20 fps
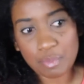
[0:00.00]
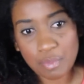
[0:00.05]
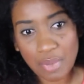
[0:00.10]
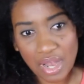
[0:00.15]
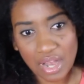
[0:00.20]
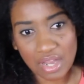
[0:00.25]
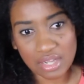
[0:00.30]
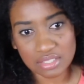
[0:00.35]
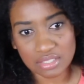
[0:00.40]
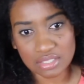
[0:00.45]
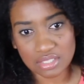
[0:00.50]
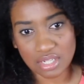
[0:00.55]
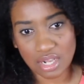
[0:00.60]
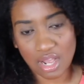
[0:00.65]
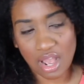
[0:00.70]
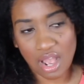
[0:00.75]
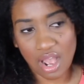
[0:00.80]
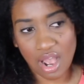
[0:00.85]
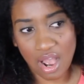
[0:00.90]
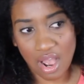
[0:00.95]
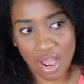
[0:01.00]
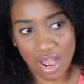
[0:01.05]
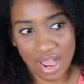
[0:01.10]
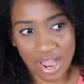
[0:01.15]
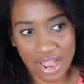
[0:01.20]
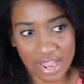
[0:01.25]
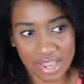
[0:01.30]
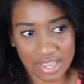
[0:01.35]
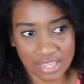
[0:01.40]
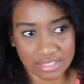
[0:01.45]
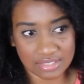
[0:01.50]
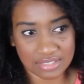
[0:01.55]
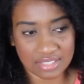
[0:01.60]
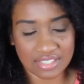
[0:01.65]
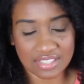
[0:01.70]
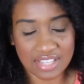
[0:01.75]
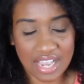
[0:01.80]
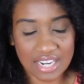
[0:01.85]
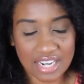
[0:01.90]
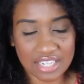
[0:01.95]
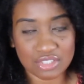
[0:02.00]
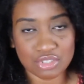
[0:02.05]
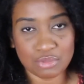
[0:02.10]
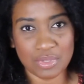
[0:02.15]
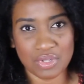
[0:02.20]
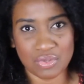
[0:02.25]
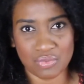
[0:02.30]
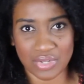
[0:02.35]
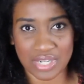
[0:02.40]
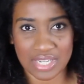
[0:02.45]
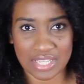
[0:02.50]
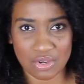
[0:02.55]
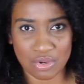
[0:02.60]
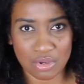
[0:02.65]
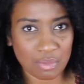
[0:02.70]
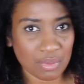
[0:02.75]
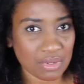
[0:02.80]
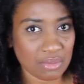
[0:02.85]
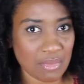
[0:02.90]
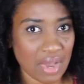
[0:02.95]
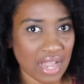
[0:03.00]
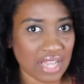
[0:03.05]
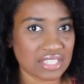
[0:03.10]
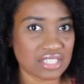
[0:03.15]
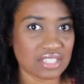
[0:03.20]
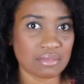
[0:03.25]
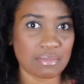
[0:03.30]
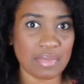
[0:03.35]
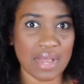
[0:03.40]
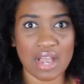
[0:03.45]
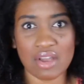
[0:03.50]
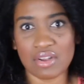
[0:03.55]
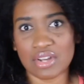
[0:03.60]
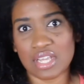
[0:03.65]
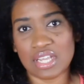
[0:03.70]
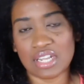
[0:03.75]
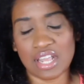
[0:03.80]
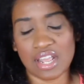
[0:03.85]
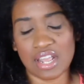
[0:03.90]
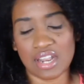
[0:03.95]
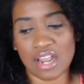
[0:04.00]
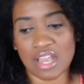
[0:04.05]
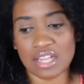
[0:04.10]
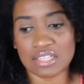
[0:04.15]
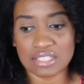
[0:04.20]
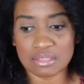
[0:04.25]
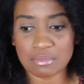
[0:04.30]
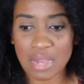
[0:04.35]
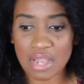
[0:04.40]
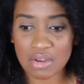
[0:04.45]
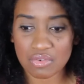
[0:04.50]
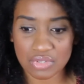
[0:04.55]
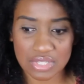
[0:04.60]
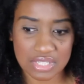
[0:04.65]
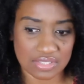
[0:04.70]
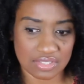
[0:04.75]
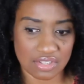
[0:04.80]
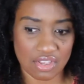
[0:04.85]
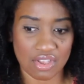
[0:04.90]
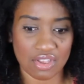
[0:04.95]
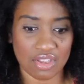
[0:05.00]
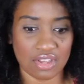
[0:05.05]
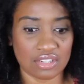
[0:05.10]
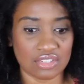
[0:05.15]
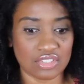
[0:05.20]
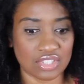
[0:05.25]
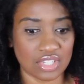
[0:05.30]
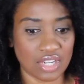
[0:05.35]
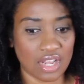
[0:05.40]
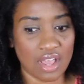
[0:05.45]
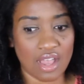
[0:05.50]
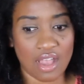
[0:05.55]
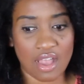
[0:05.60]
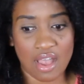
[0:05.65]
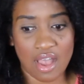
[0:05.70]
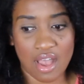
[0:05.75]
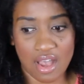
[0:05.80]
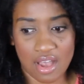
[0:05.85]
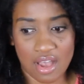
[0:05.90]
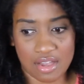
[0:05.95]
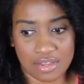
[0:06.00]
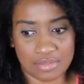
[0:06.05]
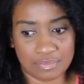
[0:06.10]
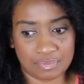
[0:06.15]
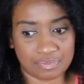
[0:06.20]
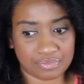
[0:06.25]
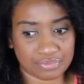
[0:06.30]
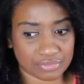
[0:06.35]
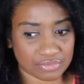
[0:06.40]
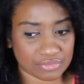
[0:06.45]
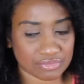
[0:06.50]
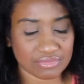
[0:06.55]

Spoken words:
but I decided to be really open-minded about it, and I did my research. And